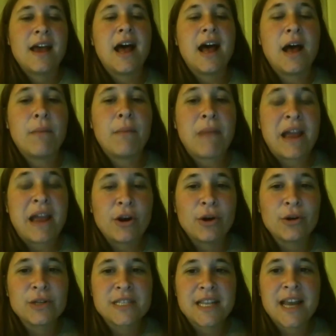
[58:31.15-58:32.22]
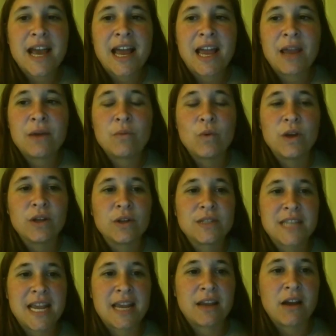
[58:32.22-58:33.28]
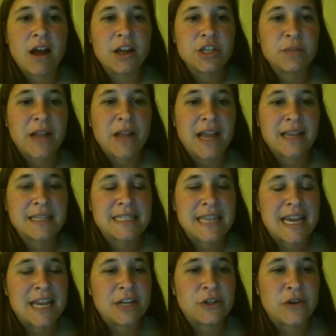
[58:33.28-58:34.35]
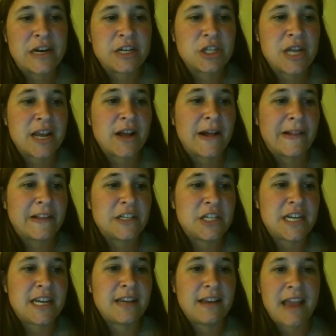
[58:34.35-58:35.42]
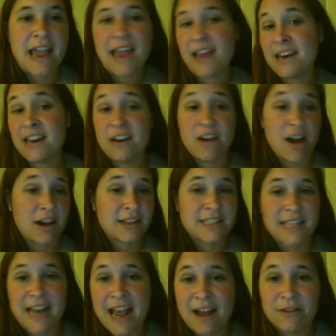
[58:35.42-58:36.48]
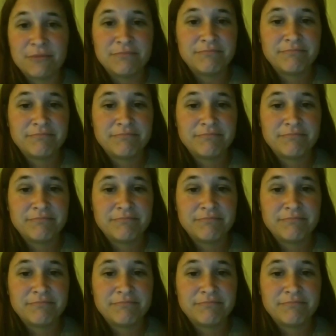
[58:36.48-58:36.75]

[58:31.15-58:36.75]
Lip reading: My girls and I will take Conjaflex and drink Shakeology, and it knocks it out.